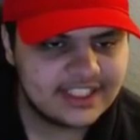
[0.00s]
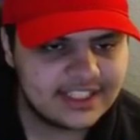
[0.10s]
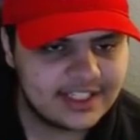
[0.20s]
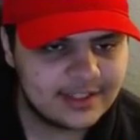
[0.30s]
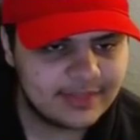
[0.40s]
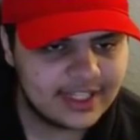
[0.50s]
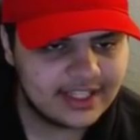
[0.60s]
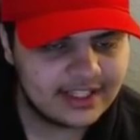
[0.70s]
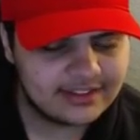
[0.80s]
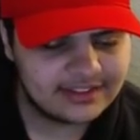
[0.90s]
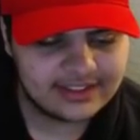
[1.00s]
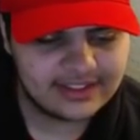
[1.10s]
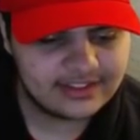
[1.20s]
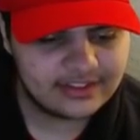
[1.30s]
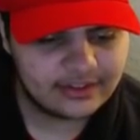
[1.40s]
And,
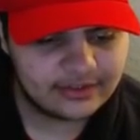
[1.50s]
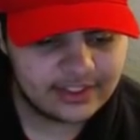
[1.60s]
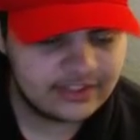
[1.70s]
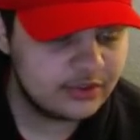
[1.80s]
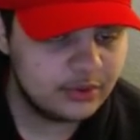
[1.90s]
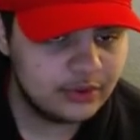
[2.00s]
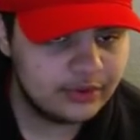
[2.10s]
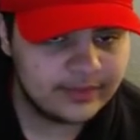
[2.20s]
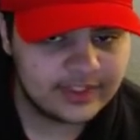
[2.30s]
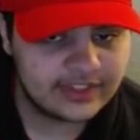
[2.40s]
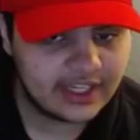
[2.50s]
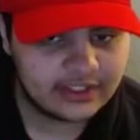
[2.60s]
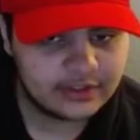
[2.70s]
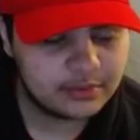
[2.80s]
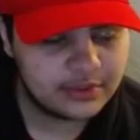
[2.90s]
it, you know, it's cool. It's
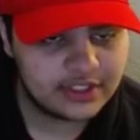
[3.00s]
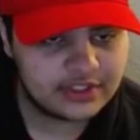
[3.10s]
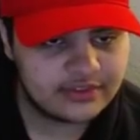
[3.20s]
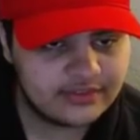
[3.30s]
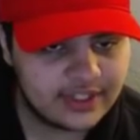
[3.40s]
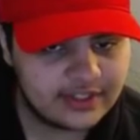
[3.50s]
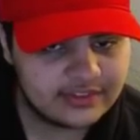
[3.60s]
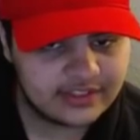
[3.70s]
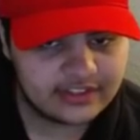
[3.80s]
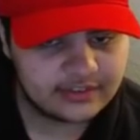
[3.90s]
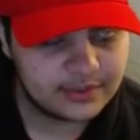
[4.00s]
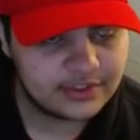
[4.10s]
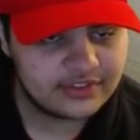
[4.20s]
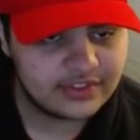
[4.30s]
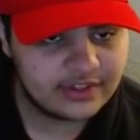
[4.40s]
got good production value. It's got some
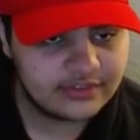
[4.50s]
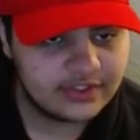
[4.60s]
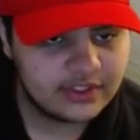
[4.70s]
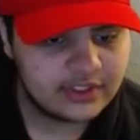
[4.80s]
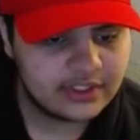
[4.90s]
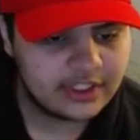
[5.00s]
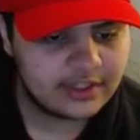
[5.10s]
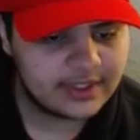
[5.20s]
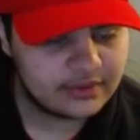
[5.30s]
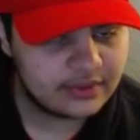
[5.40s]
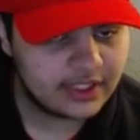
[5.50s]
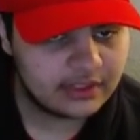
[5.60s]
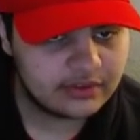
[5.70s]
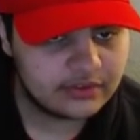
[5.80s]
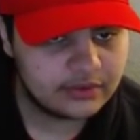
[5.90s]
good stuff. I do
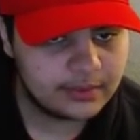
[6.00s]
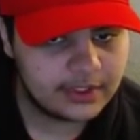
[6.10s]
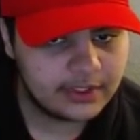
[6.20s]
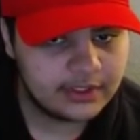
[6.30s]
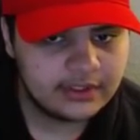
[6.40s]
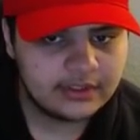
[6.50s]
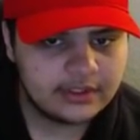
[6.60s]
like Crystal Ball.